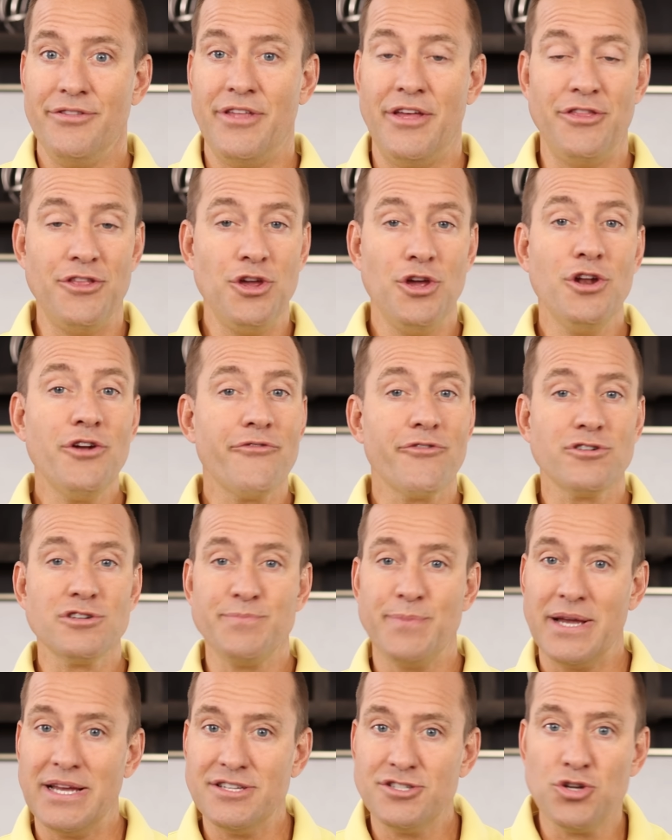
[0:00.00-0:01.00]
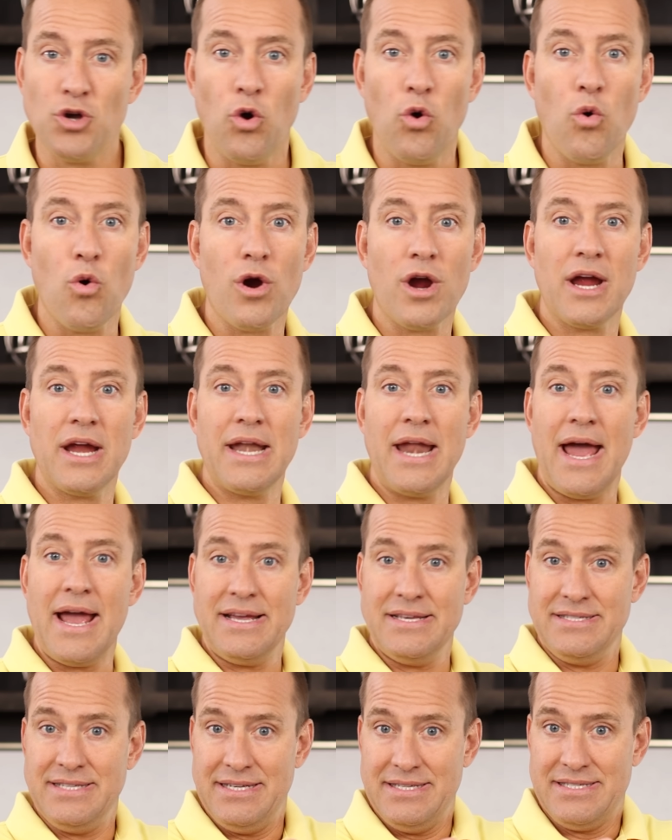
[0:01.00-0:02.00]
then the universe begins to
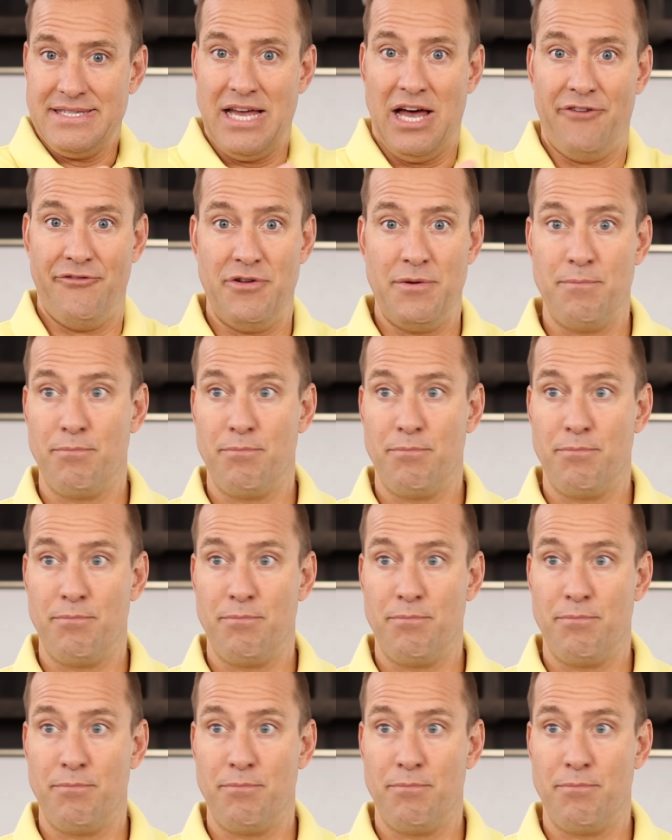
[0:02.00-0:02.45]
organize itself